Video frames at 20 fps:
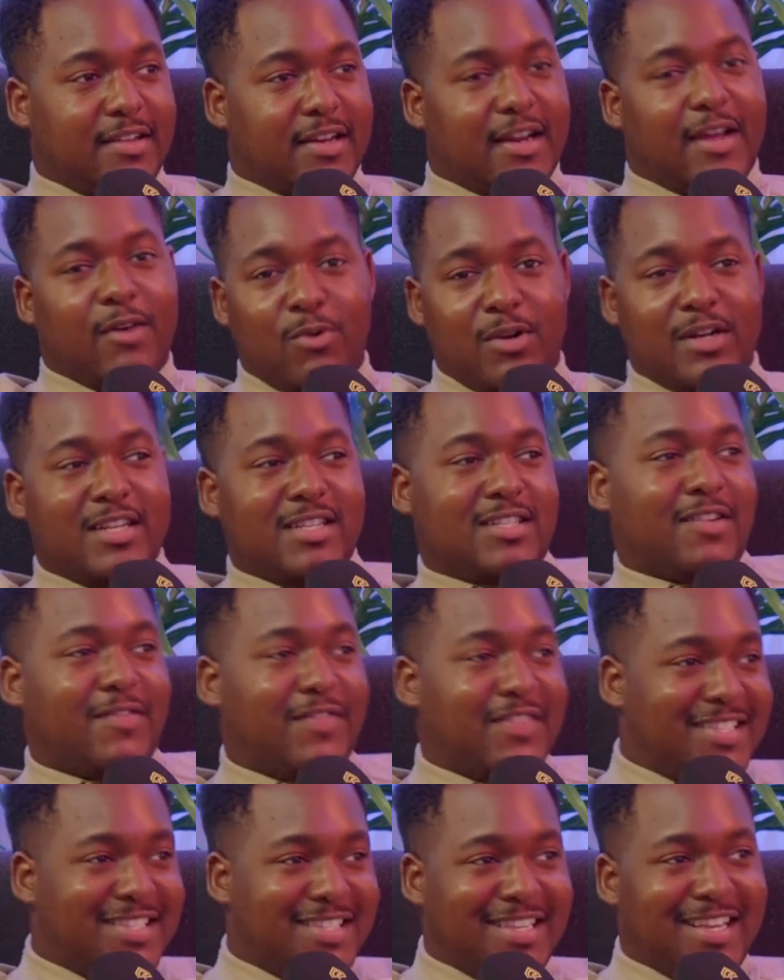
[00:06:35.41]
Like all of this stuff
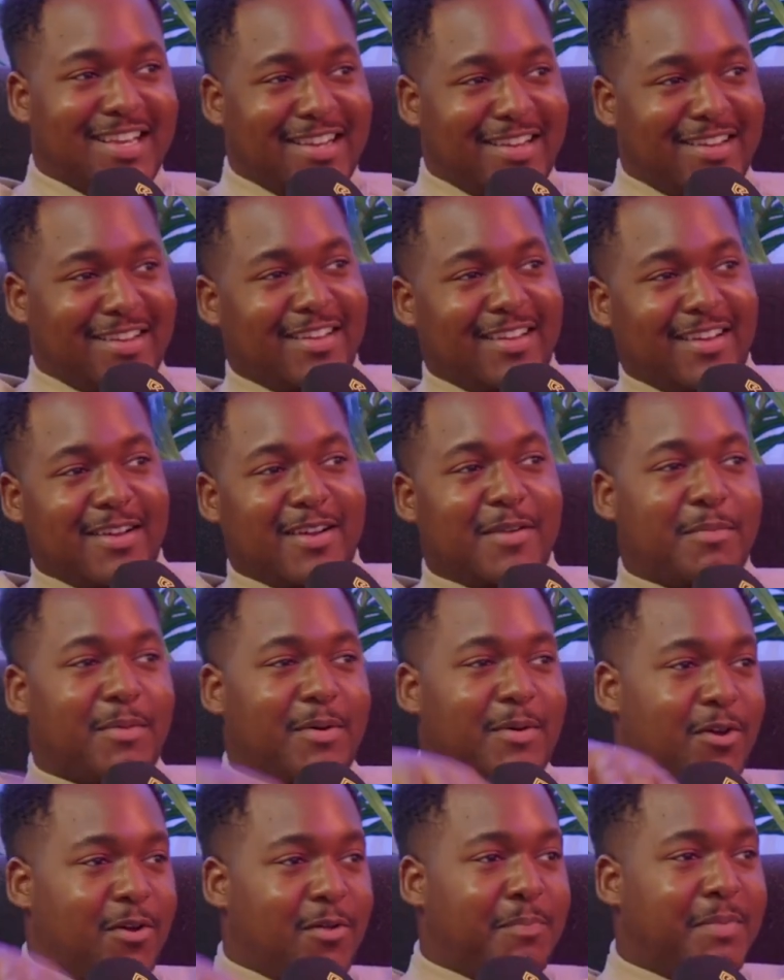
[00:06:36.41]
is sick,
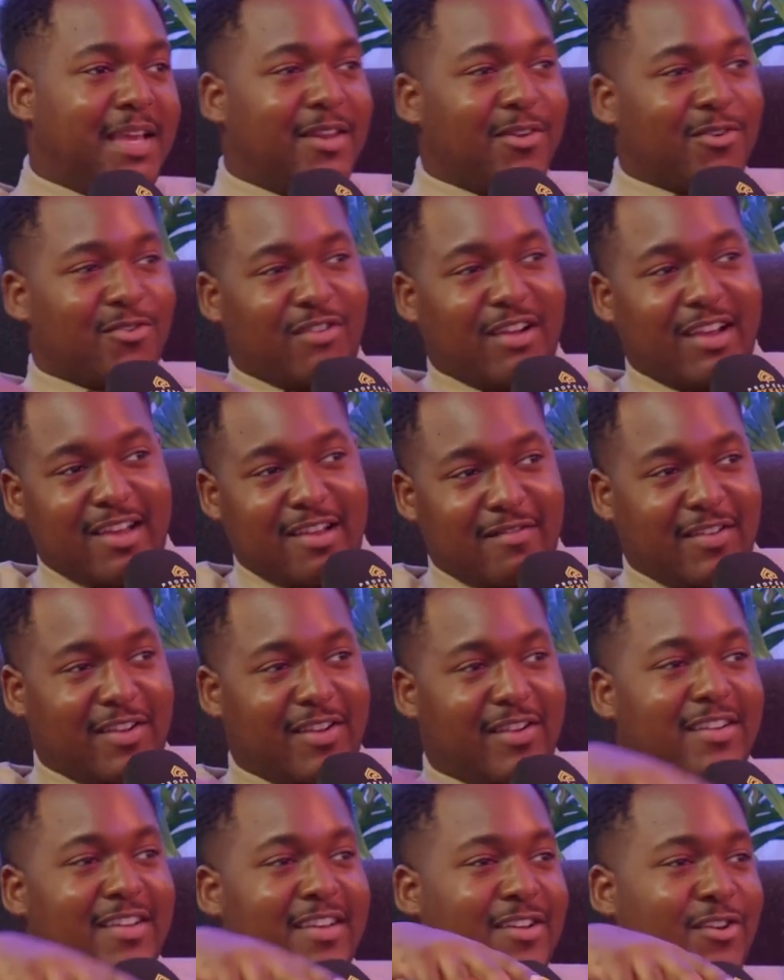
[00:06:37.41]
but you're being a creative
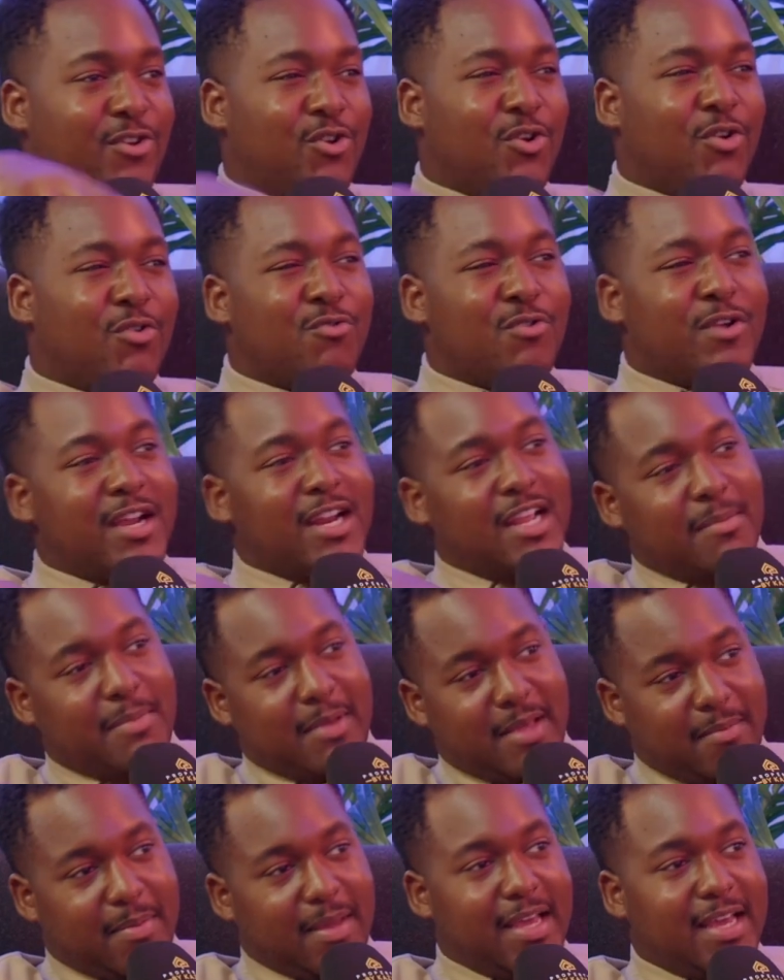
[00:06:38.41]
and you're not really
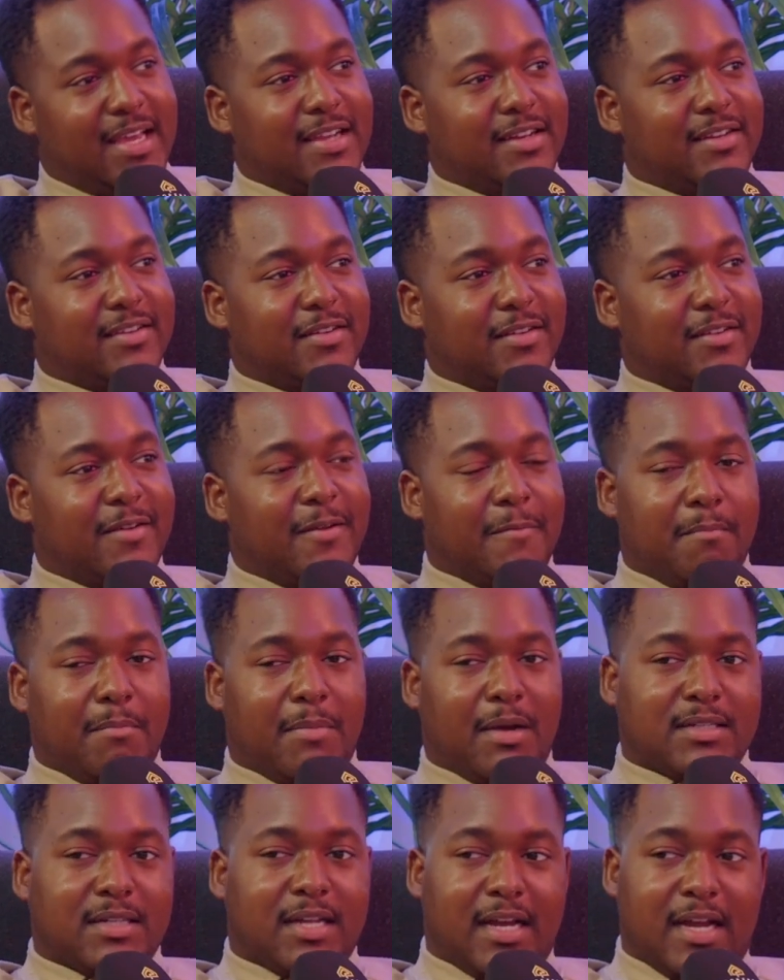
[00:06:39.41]
being paid.
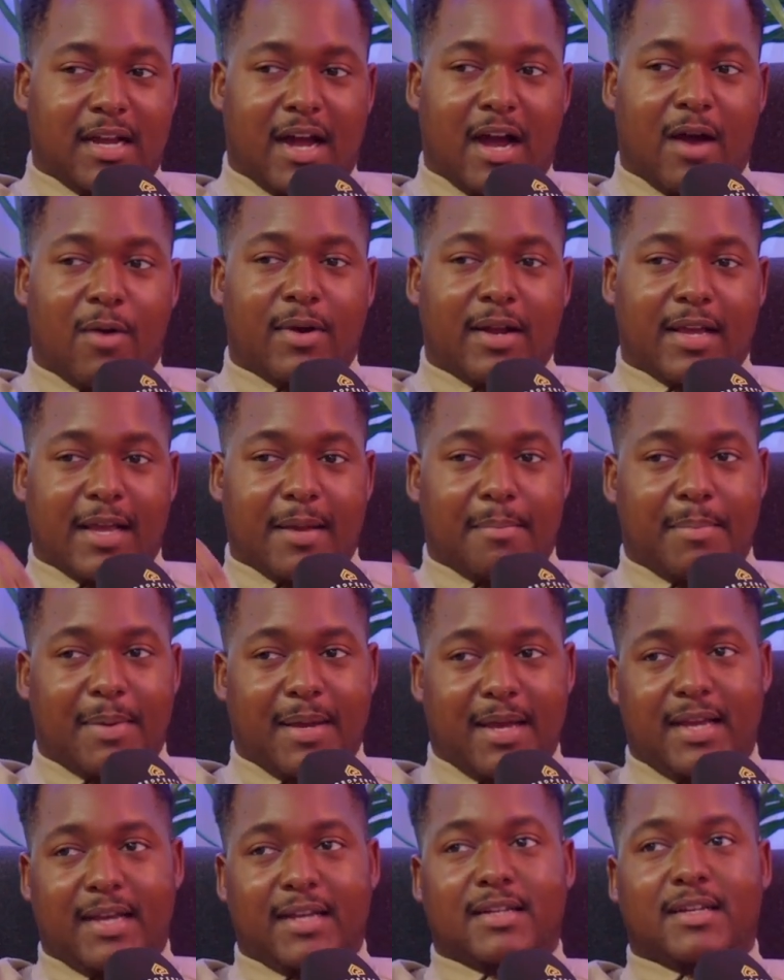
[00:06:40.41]
But I was like, I want to get
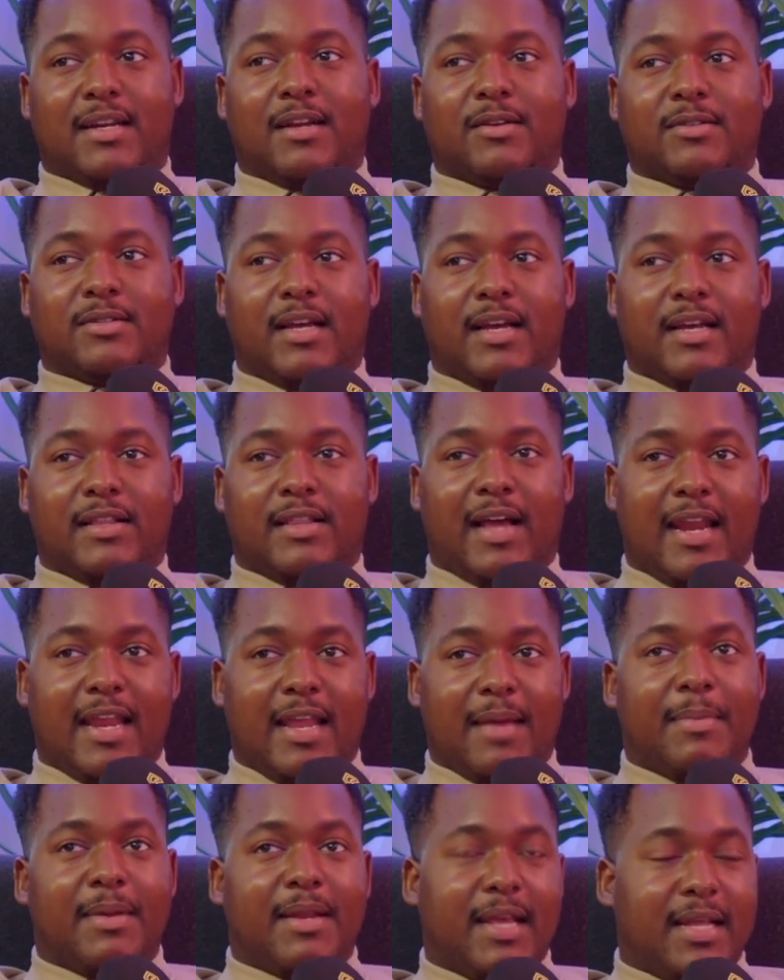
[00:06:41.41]
paid. And I was like, that
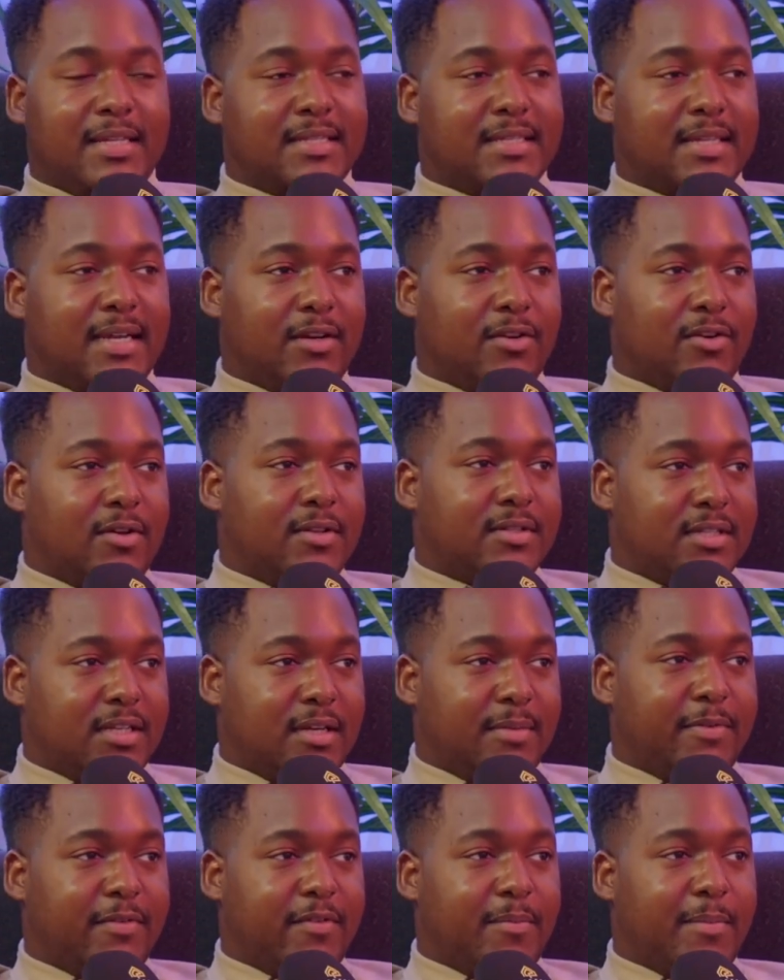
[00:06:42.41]
lemonade stand
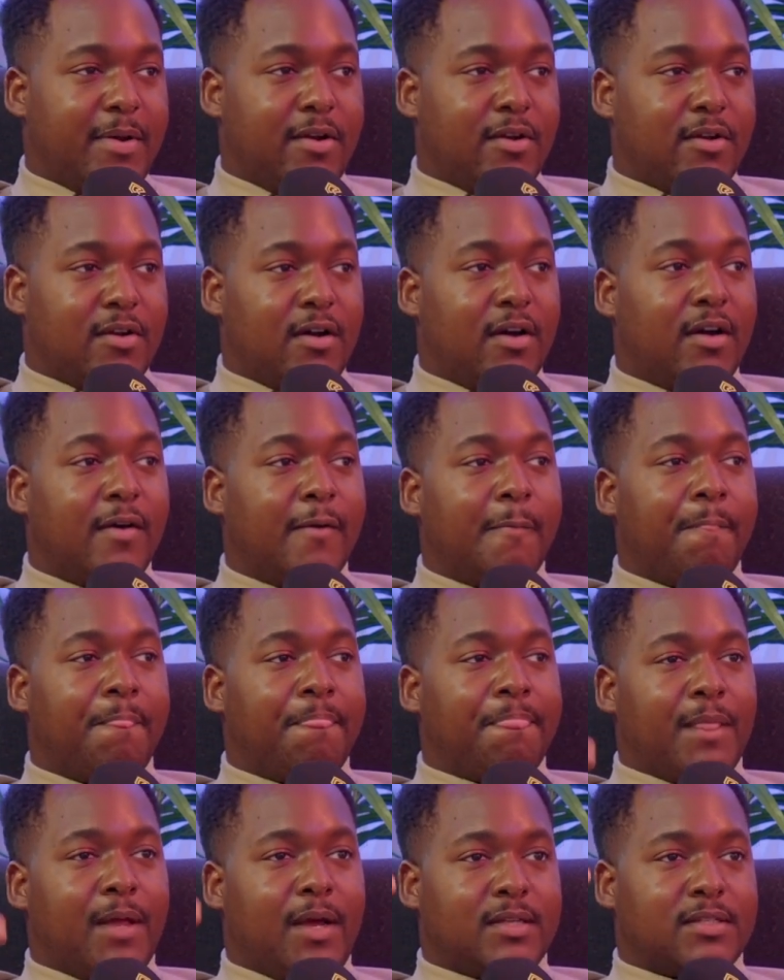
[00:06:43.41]
concept in America,
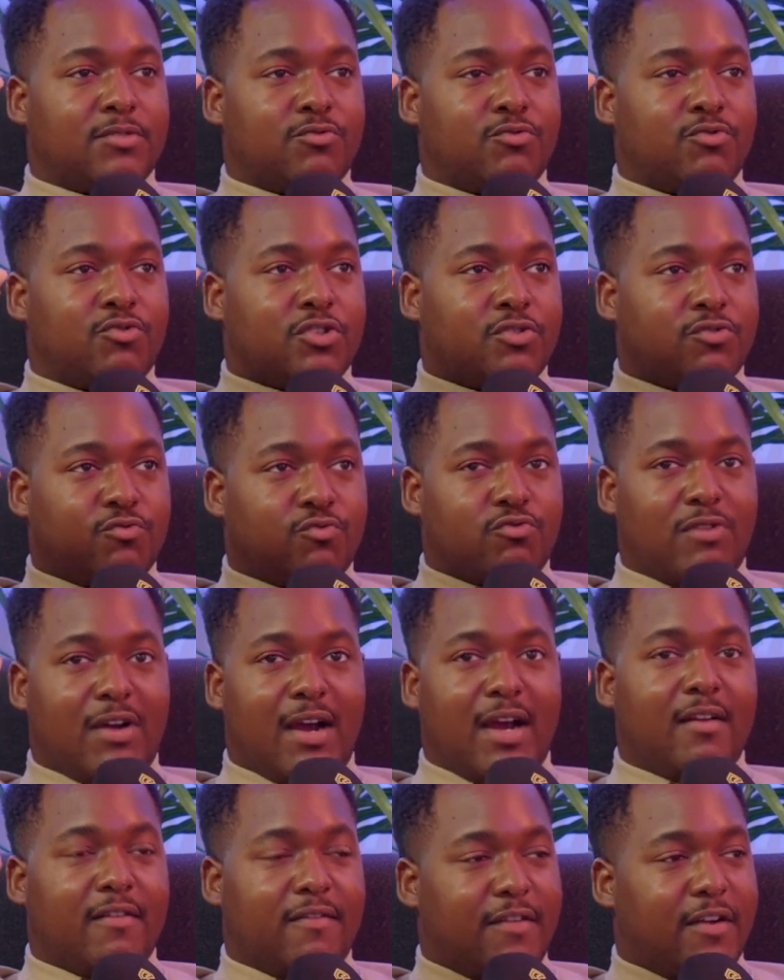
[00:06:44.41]
I was just
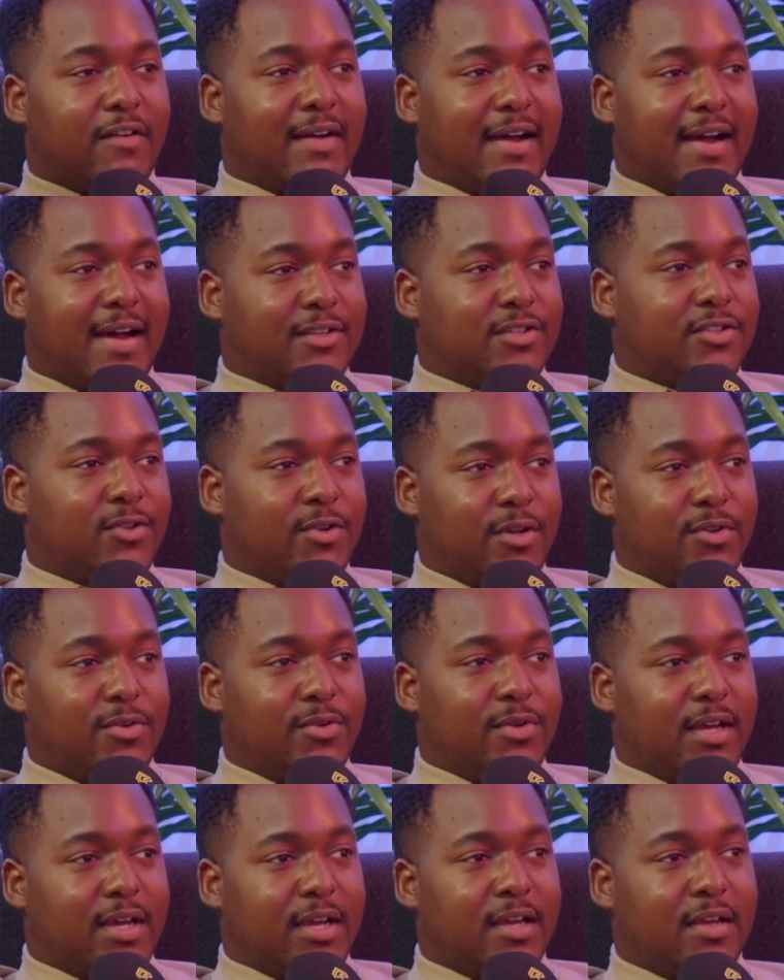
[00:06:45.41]
trying to figure out how to do it in
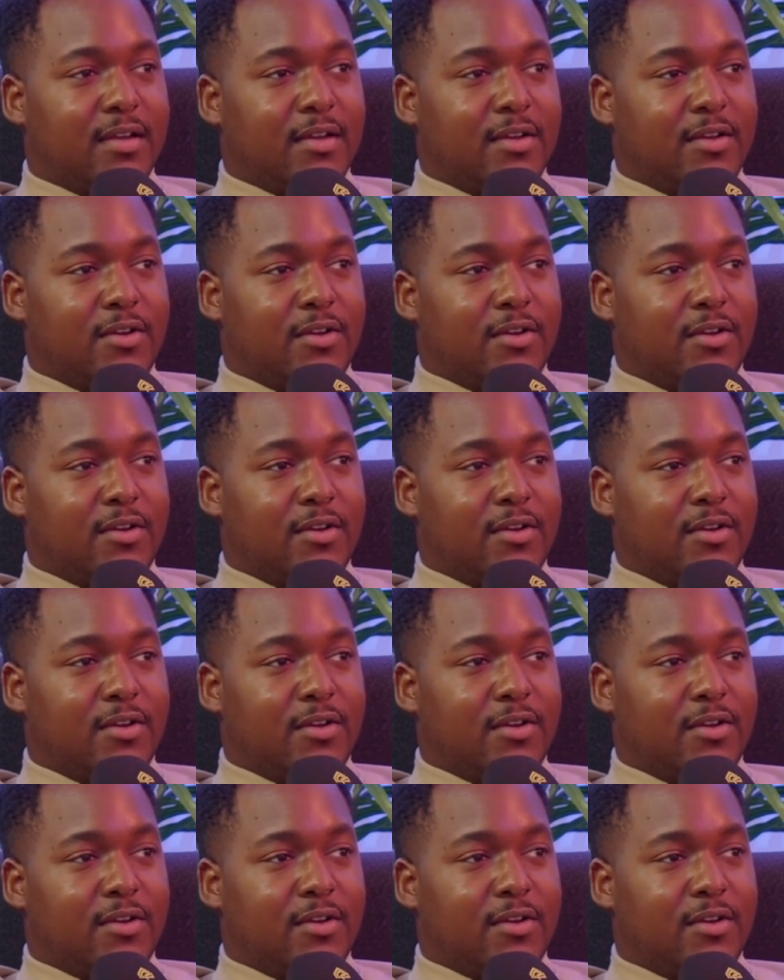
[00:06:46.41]
the UK.